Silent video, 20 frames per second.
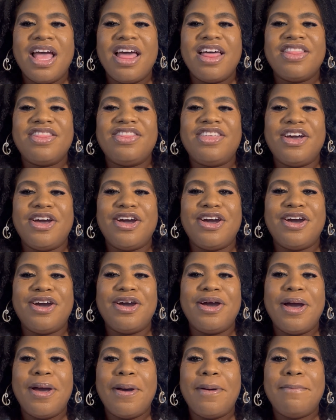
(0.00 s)

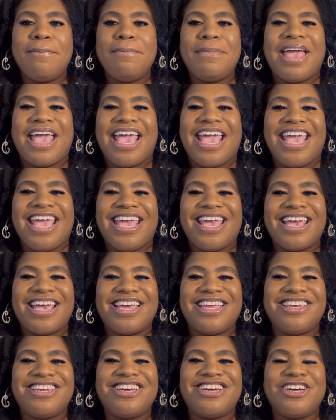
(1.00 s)
the
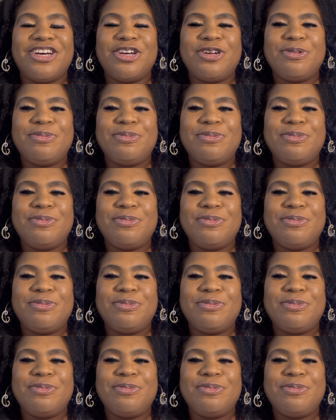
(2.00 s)
man.